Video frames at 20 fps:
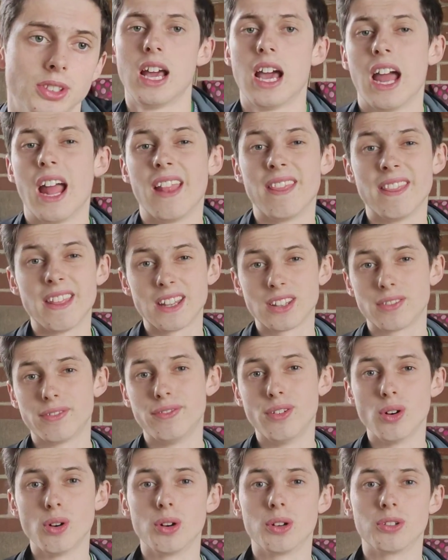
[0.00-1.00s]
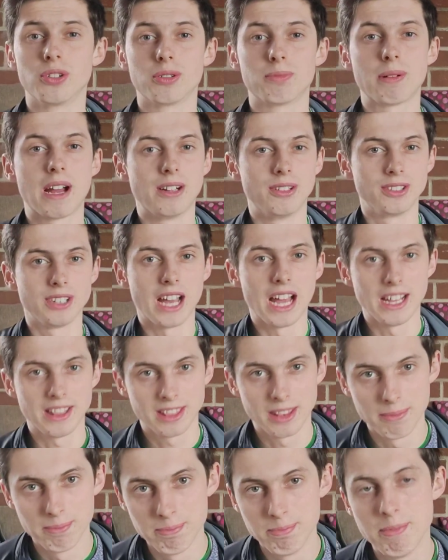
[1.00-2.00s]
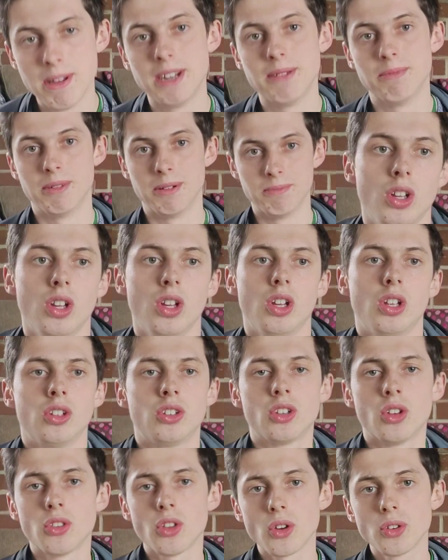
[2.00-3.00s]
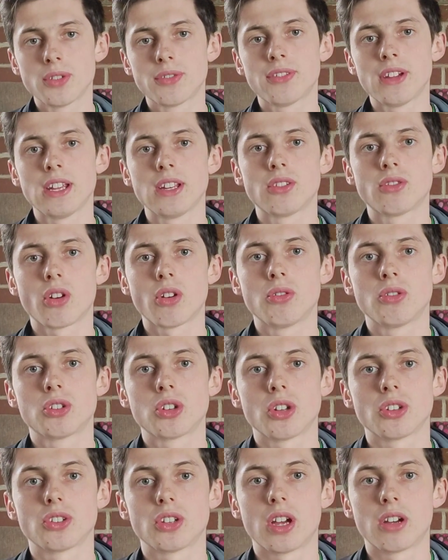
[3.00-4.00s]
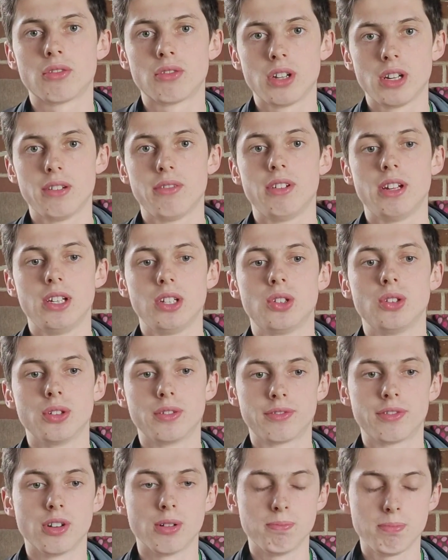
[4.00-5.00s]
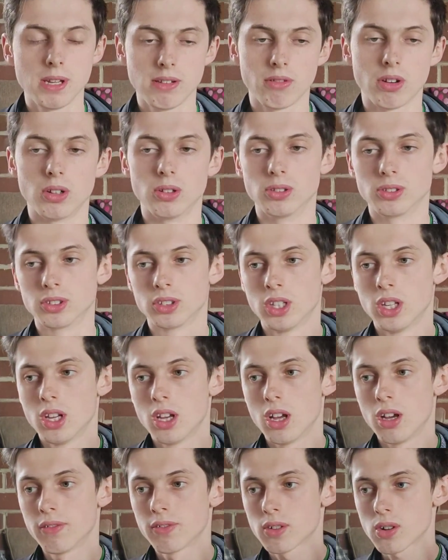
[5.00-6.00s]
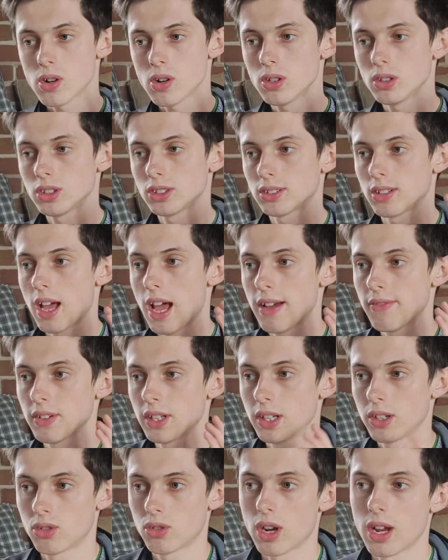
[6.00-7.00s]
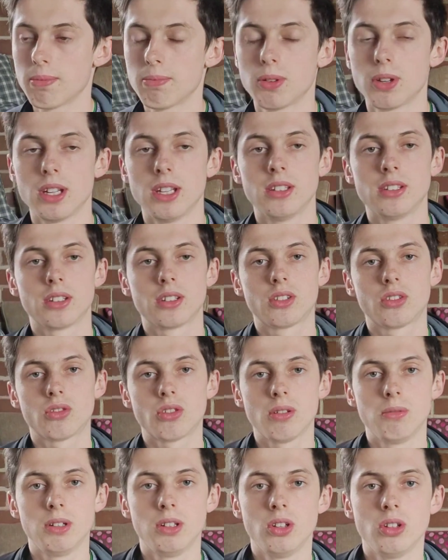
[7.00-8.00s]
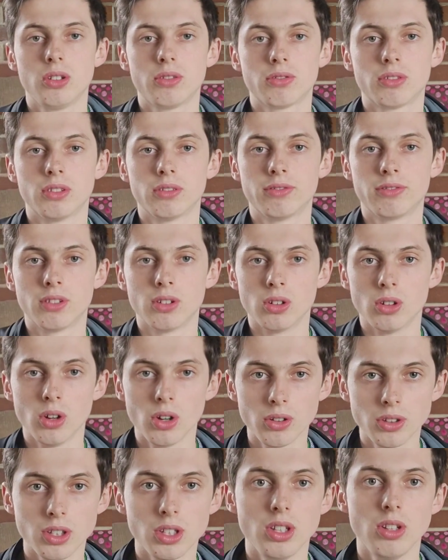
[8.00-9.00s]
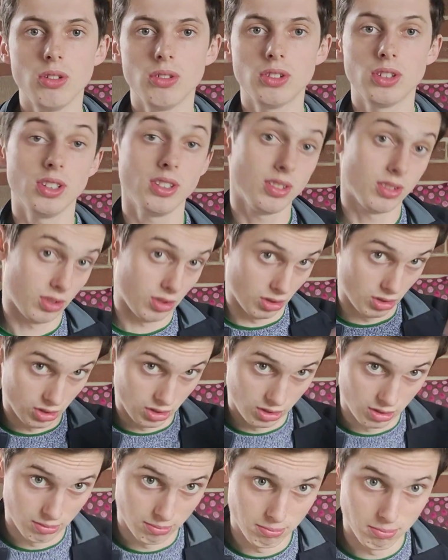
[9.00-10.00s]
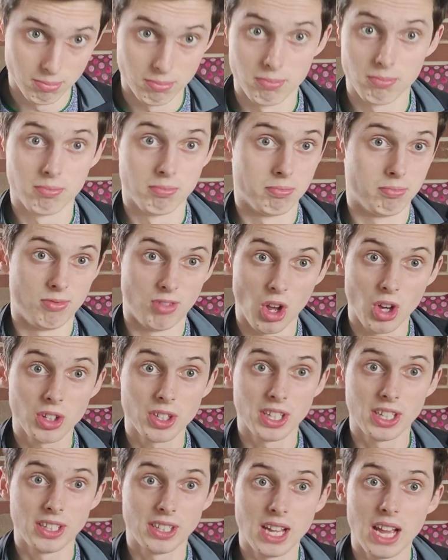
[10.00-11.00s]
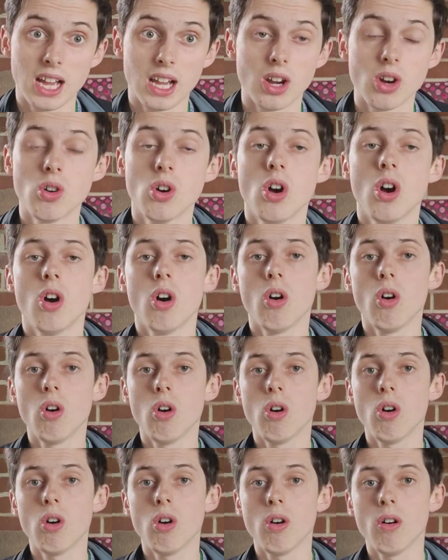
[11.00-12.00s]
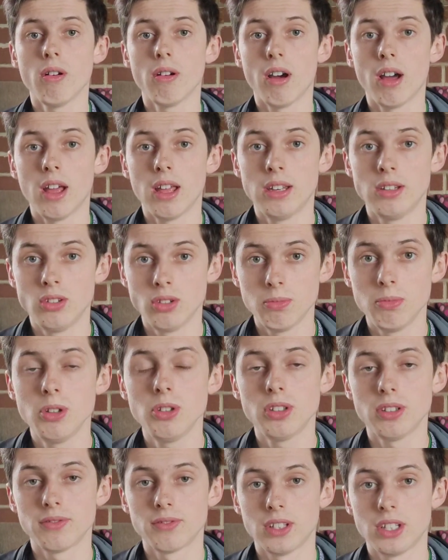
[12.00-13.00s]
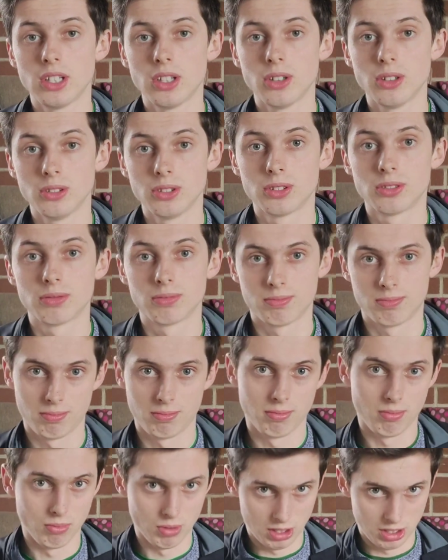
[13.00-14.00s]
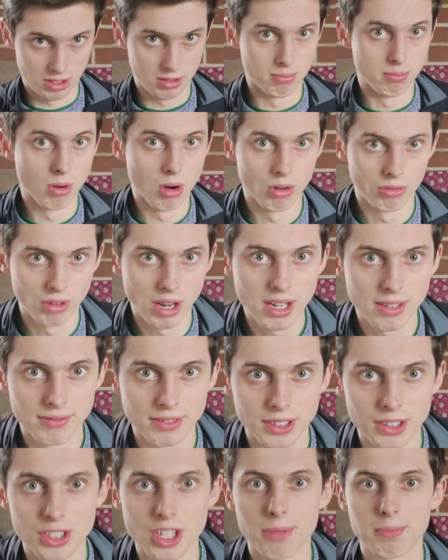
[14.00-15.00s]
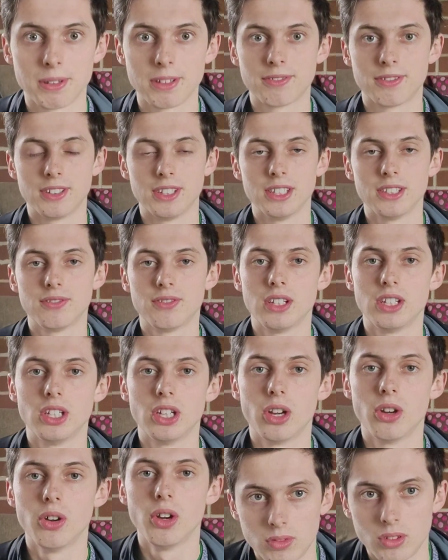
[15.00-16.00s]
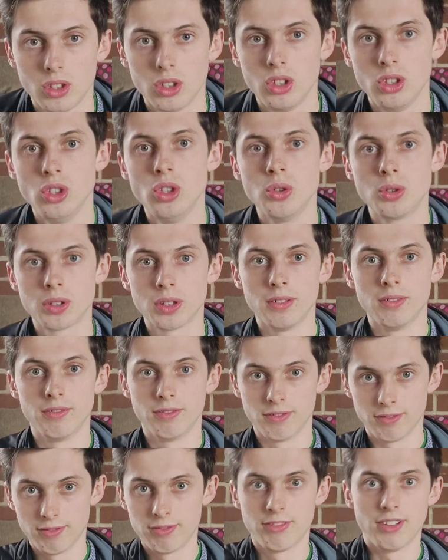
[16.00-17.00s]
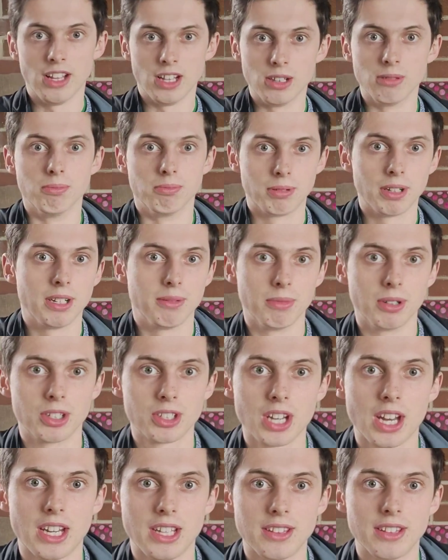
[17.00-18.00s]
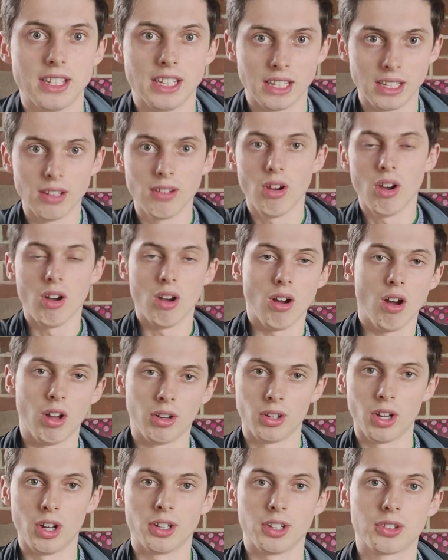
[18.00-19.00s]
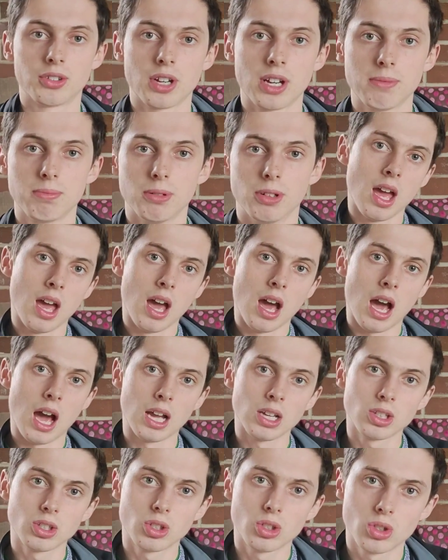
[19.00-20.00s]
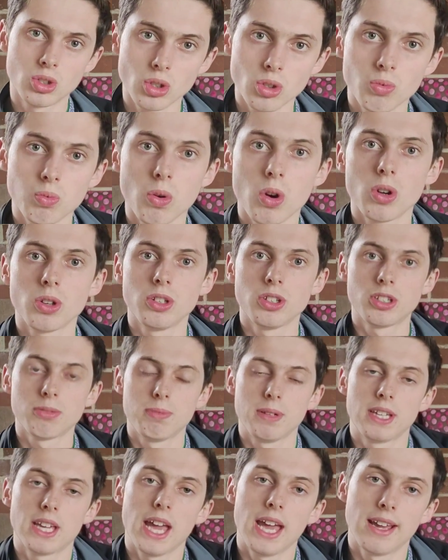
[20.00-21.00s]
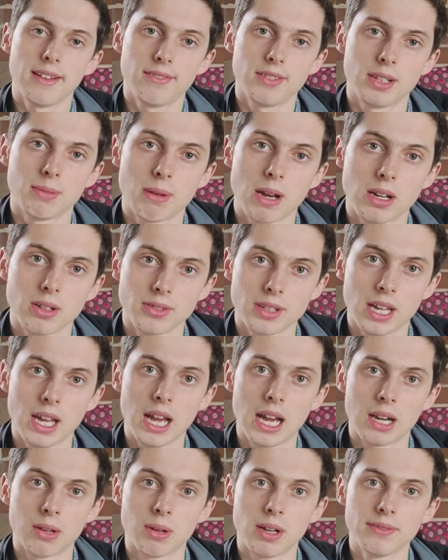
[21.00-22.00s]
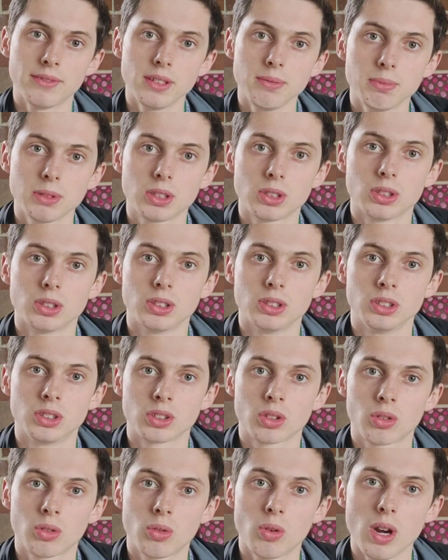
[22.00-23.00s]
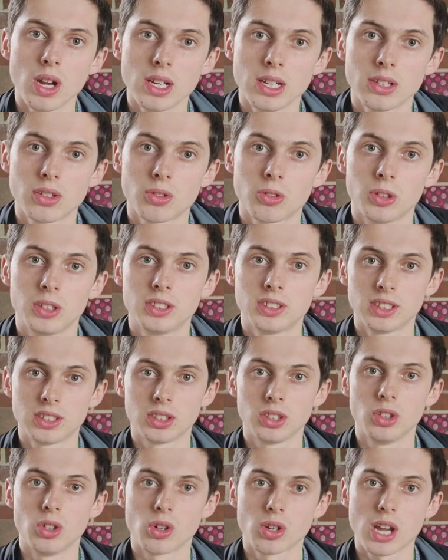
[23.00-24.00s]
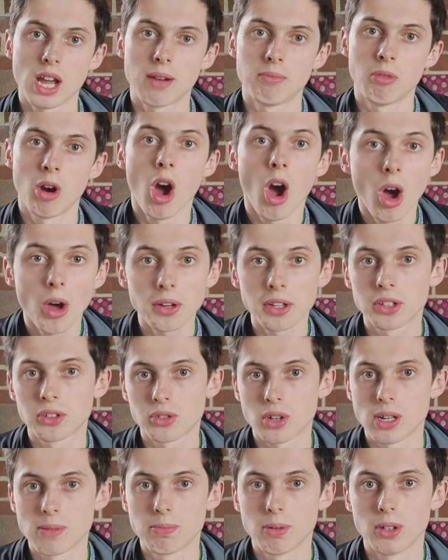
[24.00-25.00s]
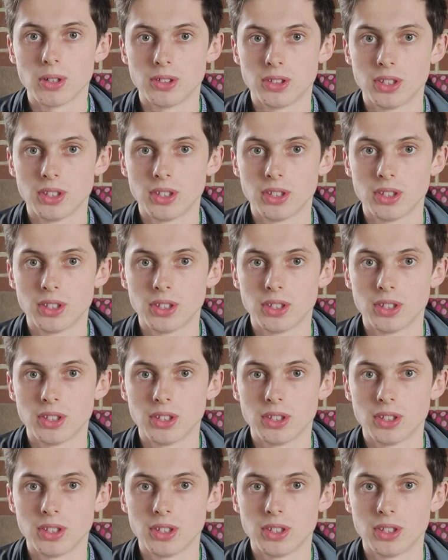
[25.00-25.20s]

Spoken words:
and that's £400 at the minimum. So those fake drone shots are really, really good for B-rolls. Of course, having a tripod is extremely useful for other uses, such as vlogging now, or in your music videos, which is a more relevant topic for this video. You can film pretty much anything on a tripod. I should warn you to be careful about that, however, because quite literally sitting your camera on a tripod